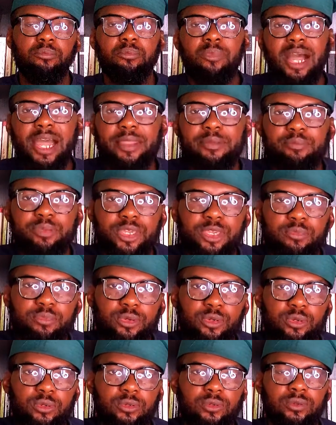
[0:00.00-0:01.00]
My
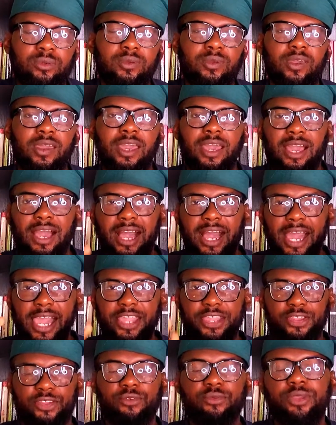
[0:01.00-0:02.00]
people, I
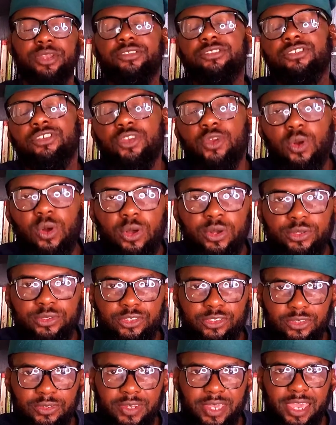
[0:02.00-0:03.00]
greet you all
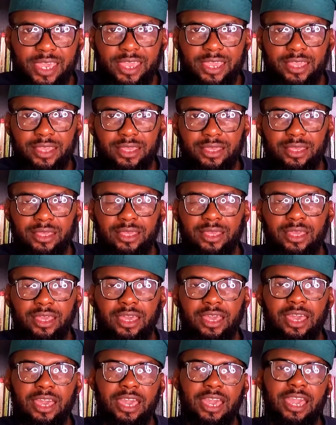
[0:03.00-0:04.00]
today.
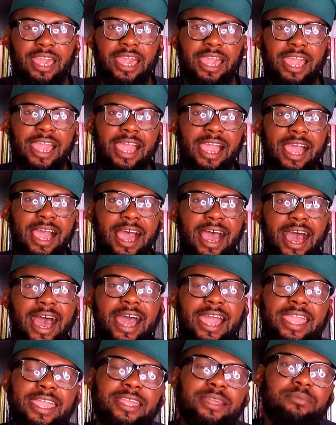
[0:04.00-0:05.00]

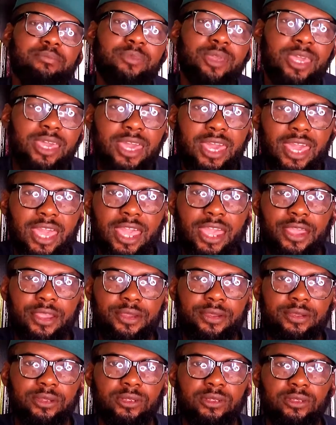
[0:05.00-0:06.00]
I am here
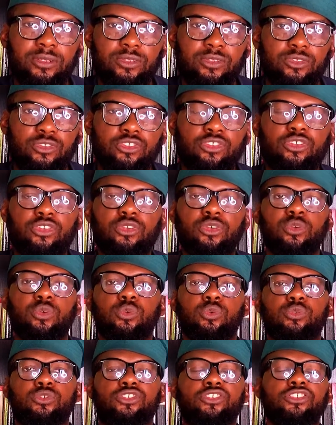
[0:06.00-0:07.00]

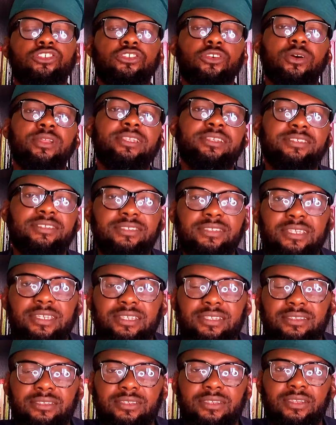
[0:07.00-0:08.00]
to
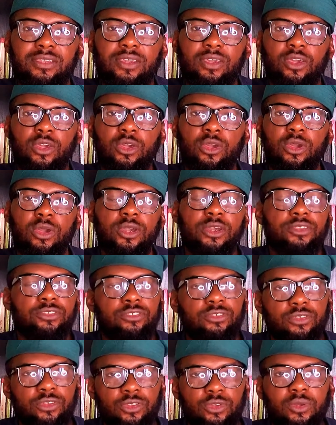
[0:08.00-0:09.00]
solicit
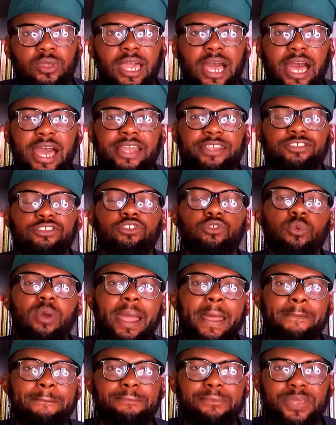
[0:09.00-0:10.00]
to you guys, to
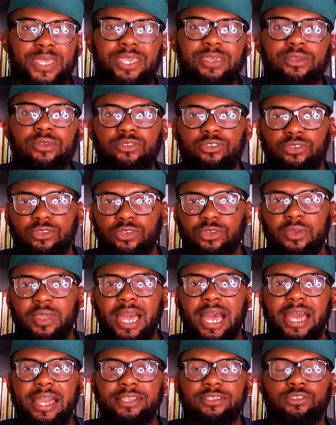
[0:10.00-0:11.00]
appeal to you
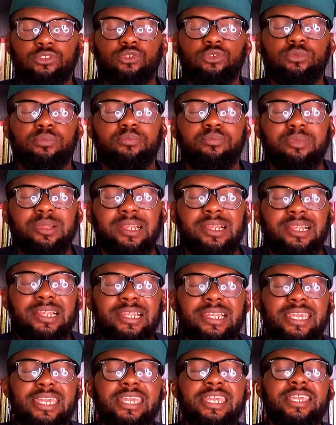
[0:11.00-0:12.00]
guys to
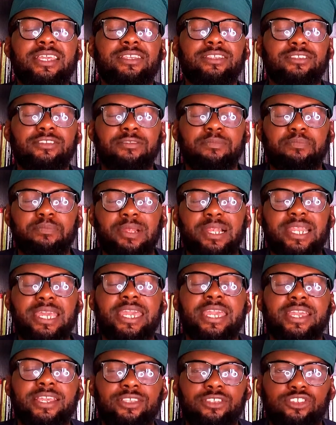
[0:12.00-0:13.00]
please,
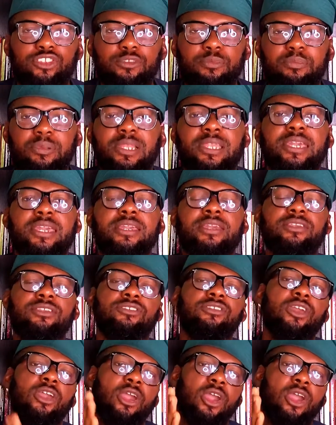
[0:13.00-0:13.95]
please, please